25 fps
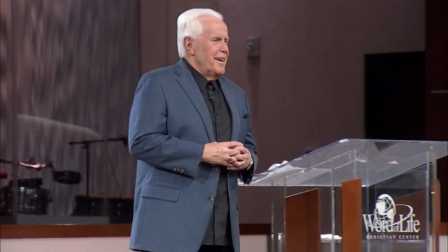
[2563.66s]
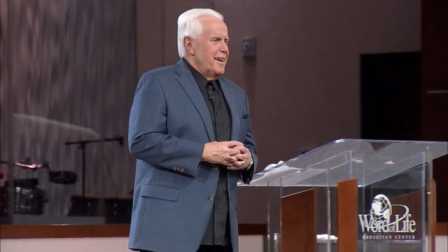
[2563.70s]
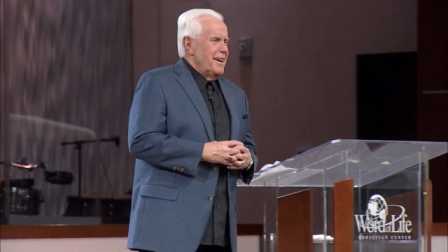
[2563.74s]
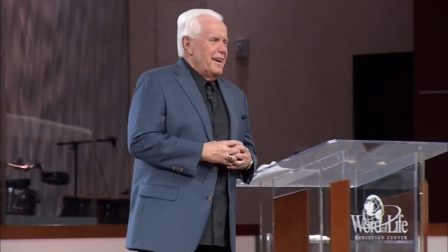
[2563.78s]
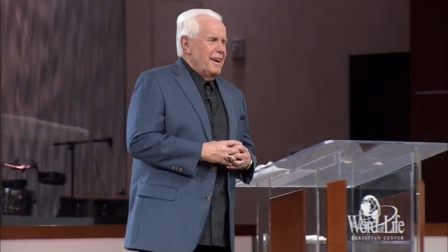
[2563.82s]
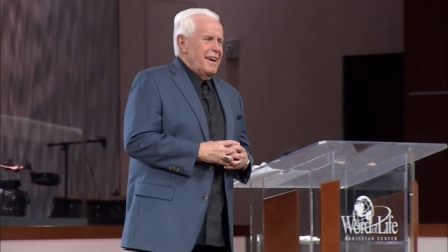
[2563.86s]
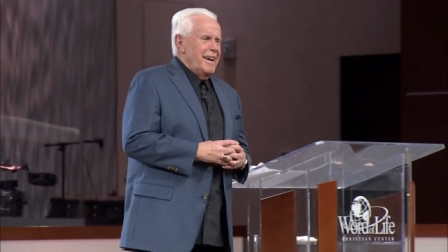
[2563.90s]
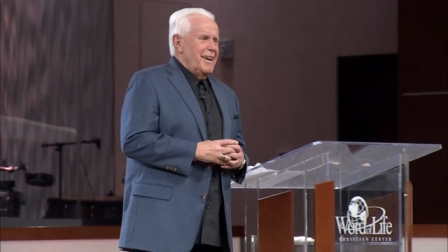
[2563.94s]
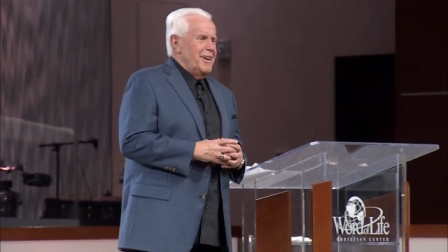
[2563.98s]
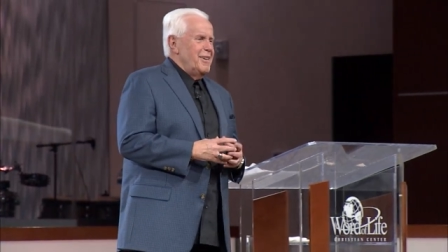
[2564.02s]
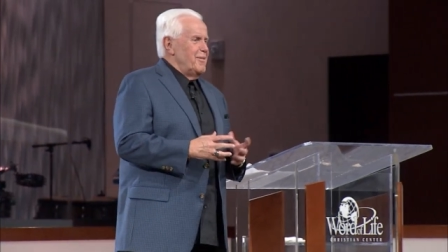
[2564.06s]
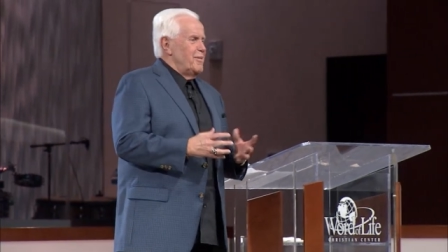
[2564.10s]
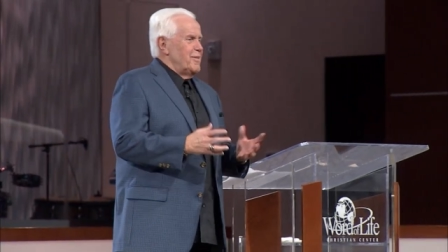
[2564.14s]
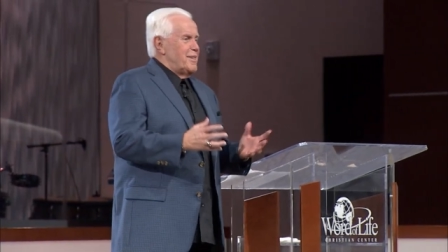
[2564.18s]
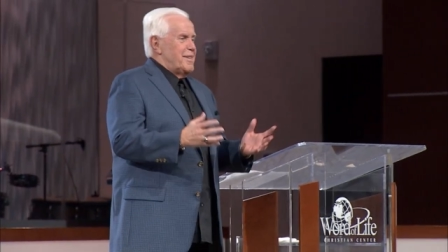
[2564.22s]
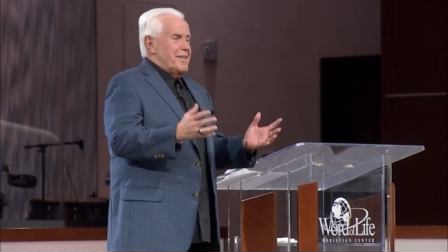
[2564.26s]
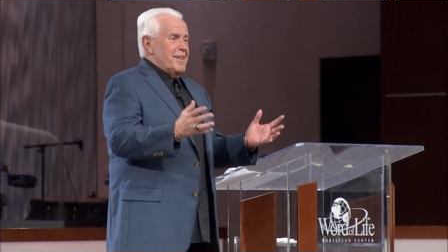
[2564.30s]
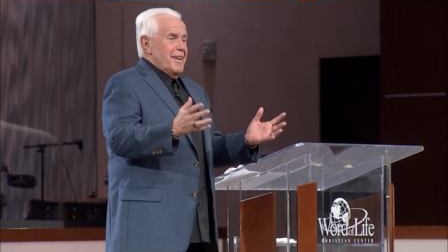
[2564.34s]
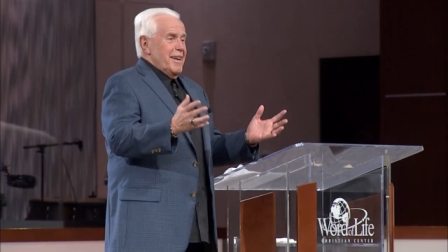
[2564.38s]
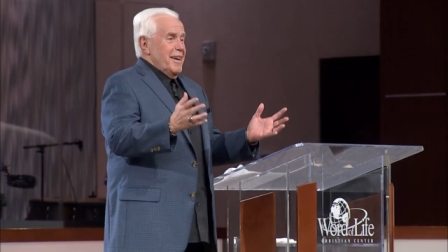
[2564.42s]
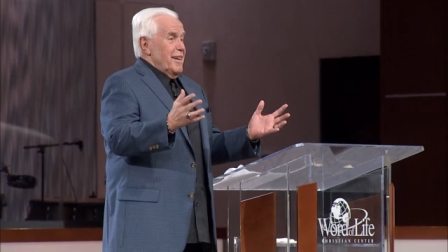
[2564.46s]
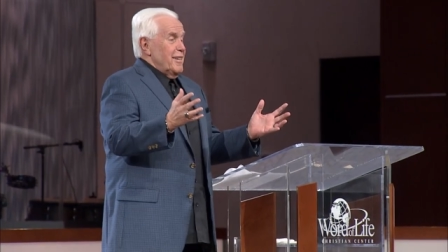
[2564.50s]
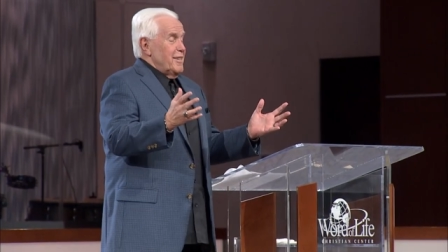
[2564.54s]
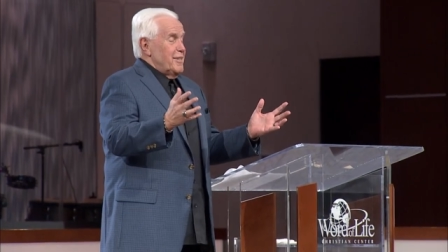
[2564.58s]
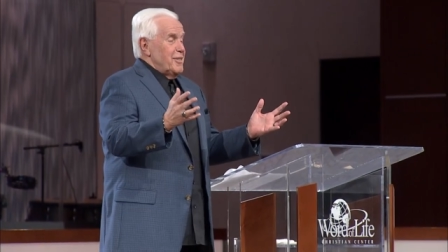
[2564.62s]
it was
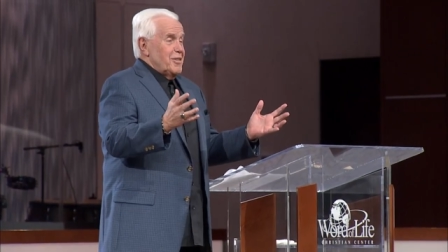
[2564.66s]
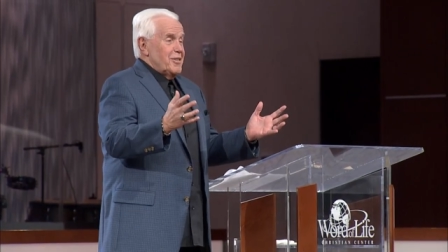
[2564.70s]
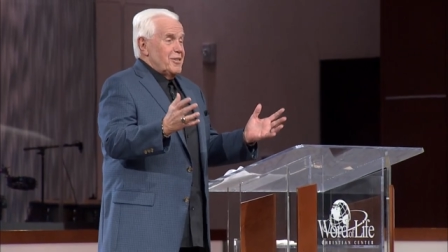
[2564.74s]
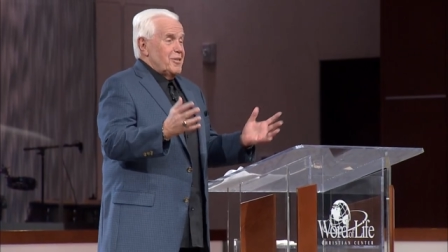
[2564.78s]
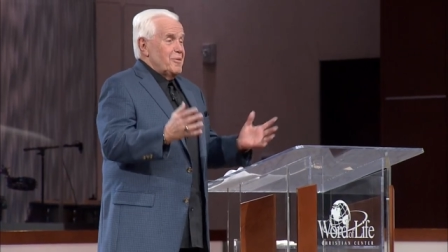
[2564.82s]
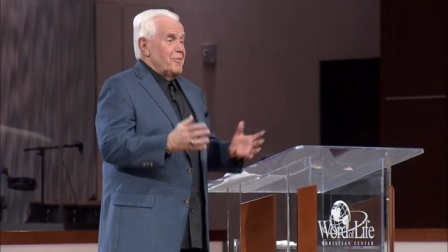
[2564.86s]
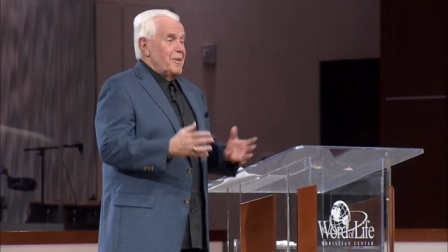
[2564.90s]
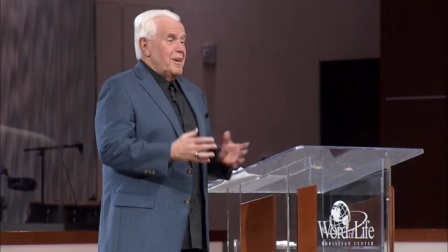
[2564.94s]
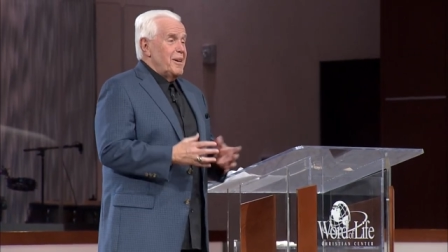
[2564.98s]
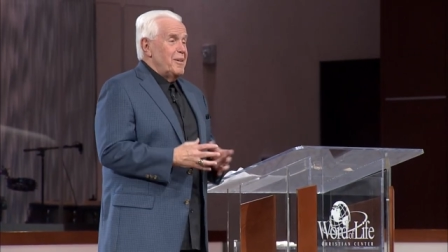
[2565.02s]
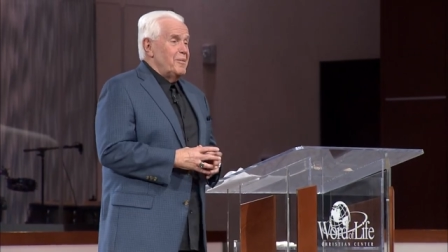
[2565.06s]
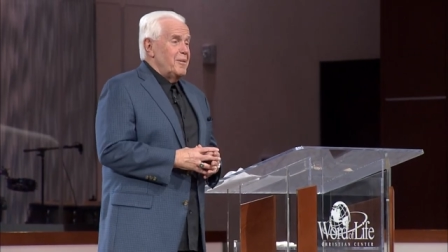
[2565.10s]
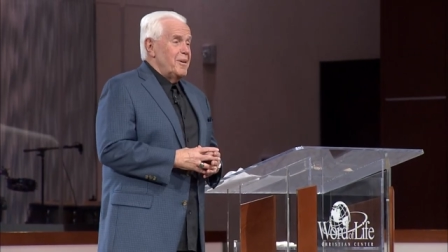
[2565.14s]
just the way it